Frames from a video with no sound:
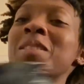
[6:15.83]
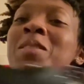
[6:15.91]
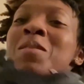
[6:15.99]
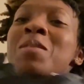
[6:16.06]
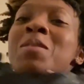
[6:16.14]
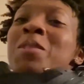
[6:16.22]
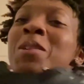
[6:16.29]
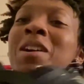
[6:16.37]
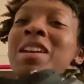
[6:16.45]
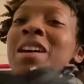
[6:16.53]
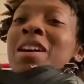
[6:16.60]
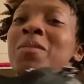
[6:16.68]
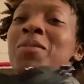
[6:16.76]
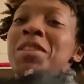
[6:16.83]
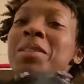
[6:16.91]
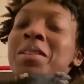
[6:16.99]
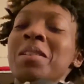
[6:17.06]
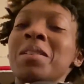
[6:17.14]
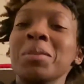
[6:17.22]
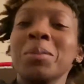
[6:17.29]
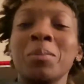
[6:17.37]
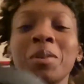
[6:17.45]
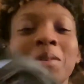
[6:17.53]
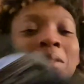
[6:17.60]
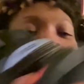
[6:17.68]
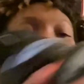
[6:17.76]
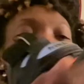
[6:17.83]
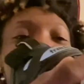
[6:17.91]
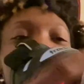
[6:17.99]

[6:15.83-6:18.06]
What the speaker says: on, you're gonna have the sauce, bro. I don't